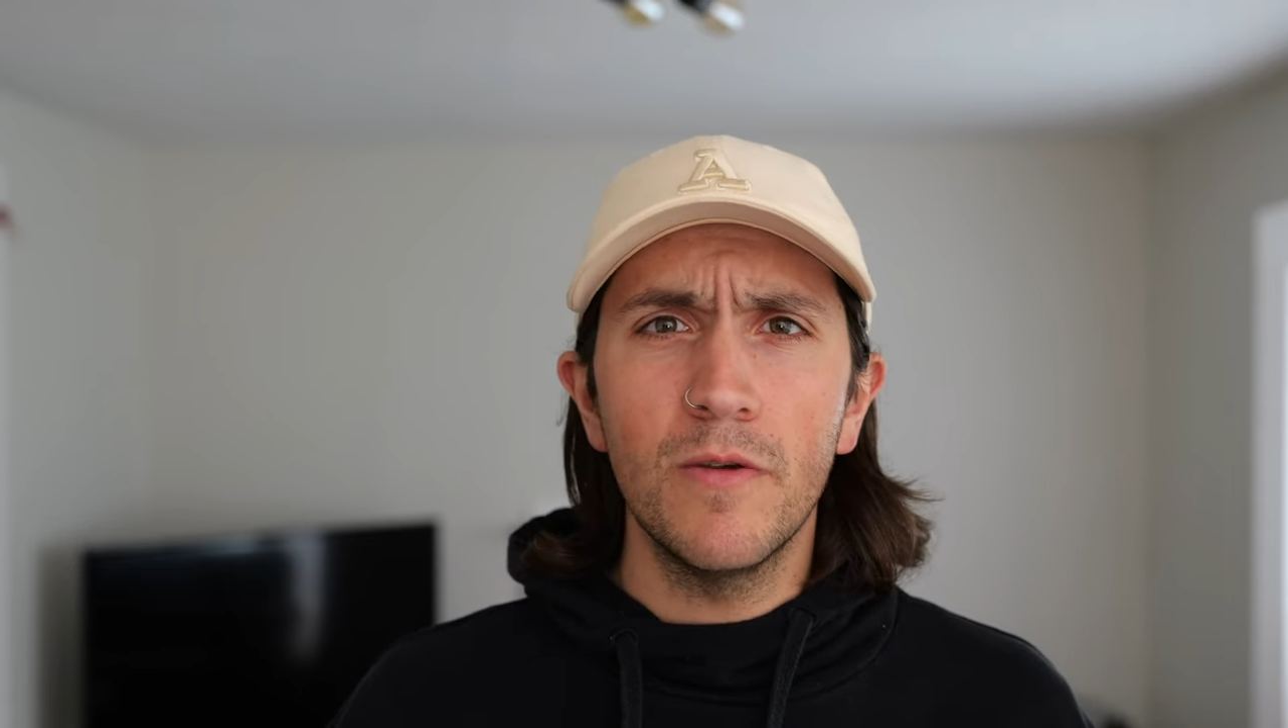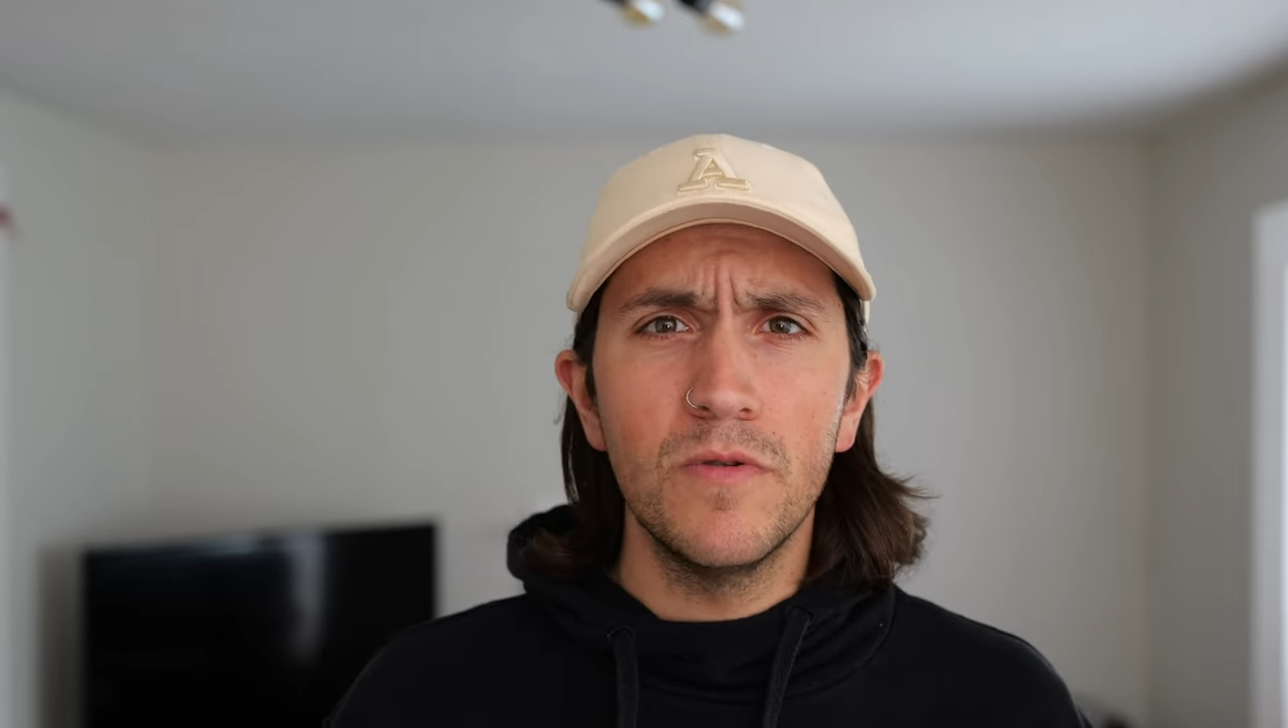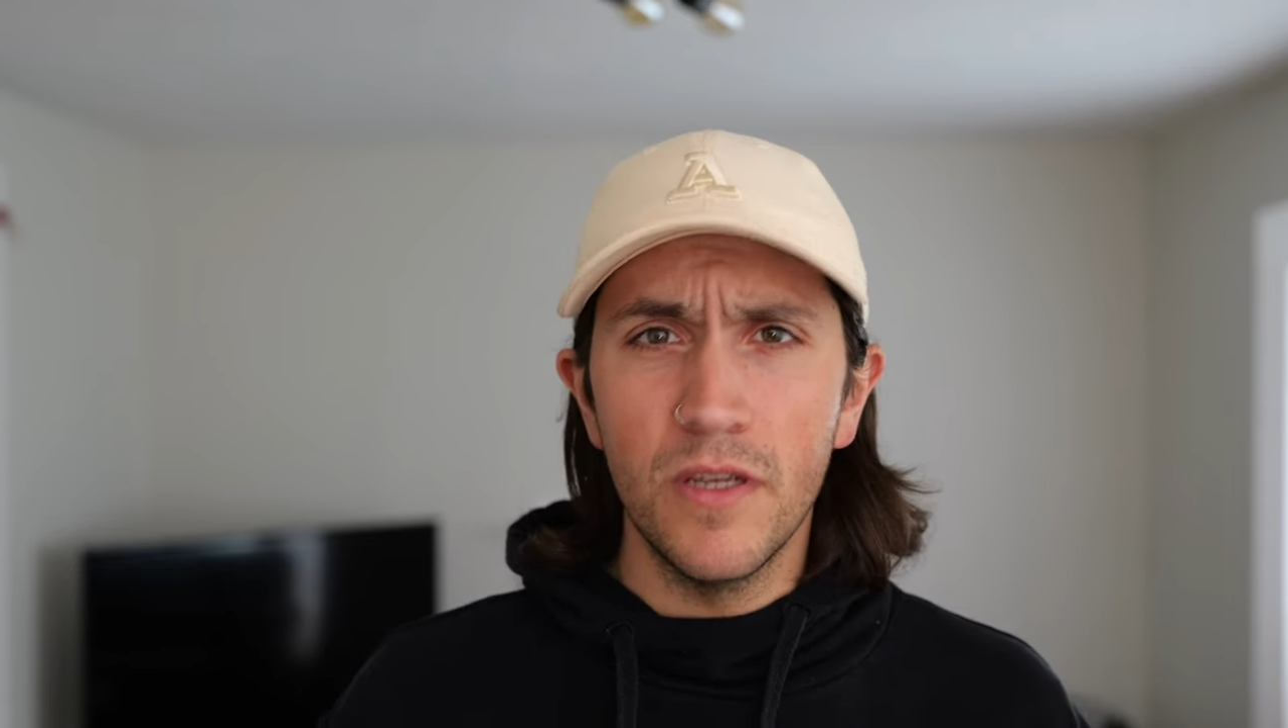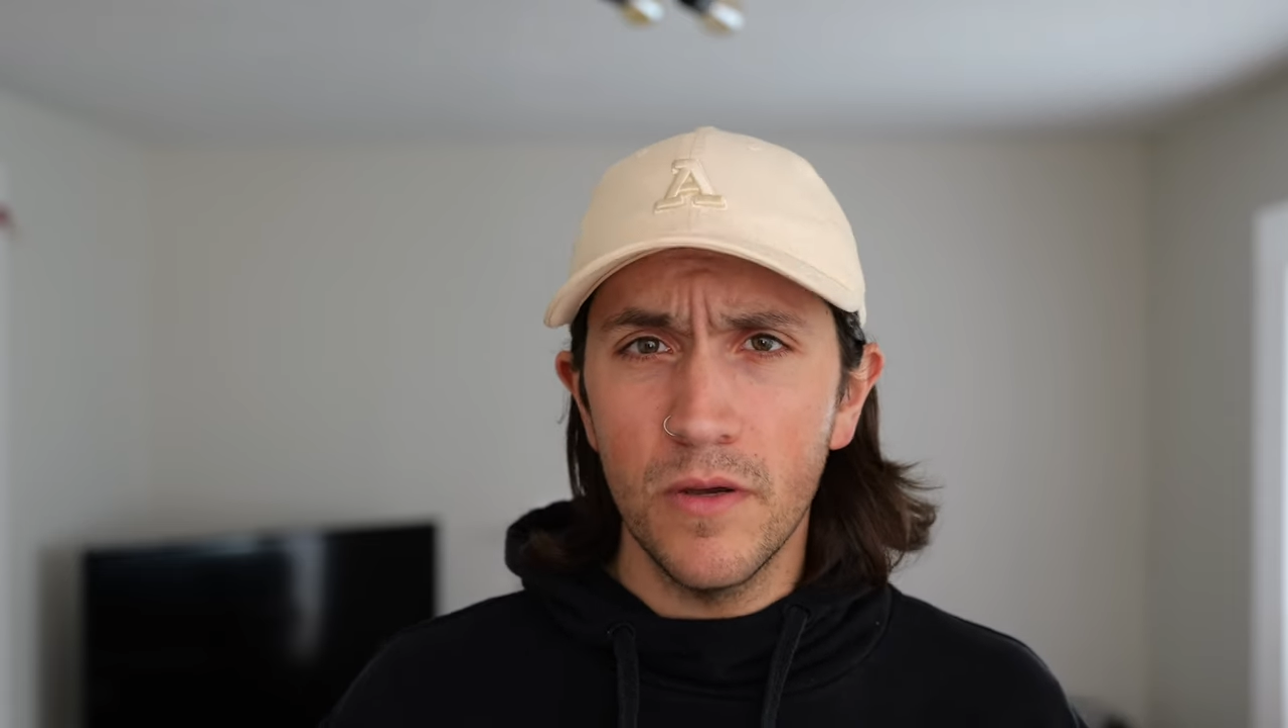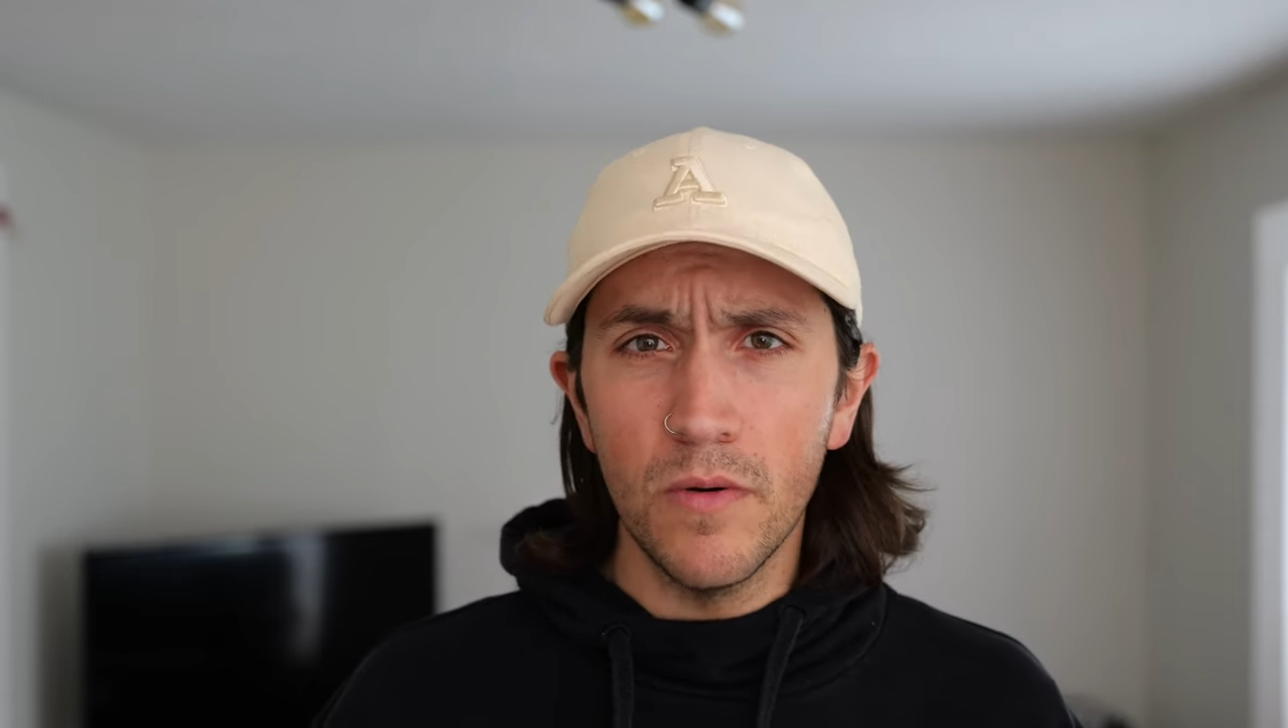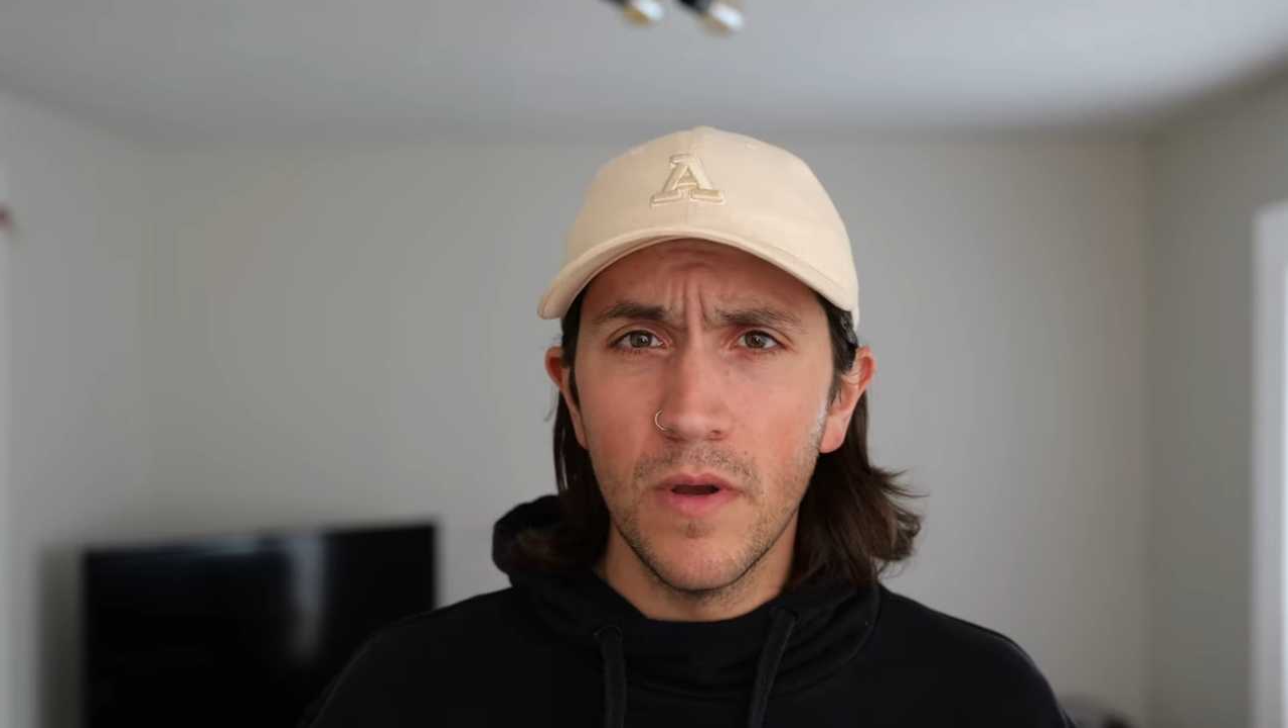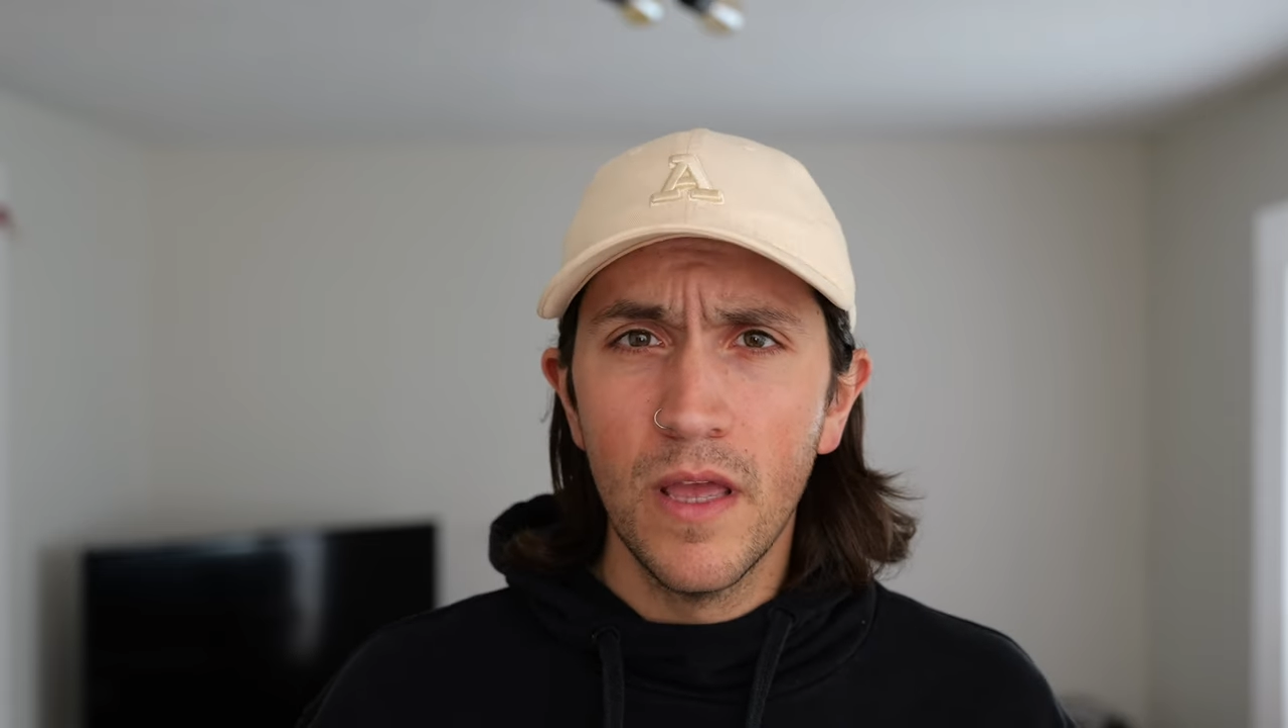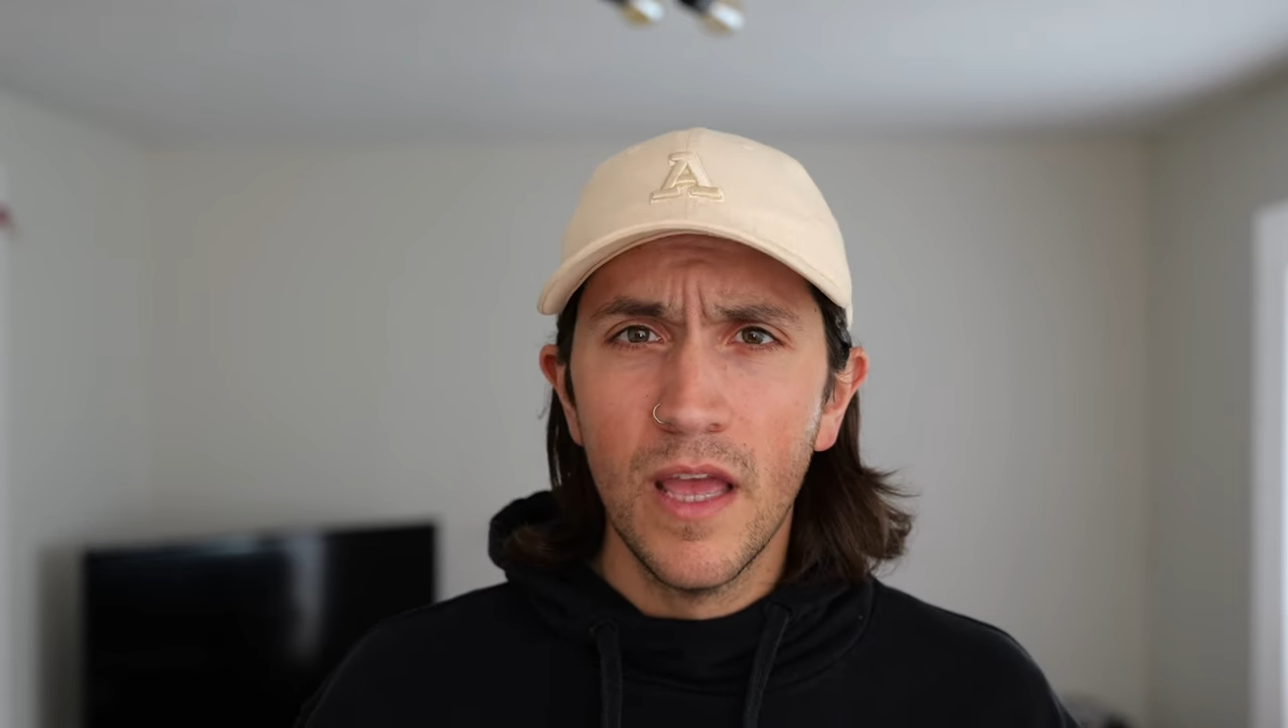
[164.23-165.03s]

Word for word: you do.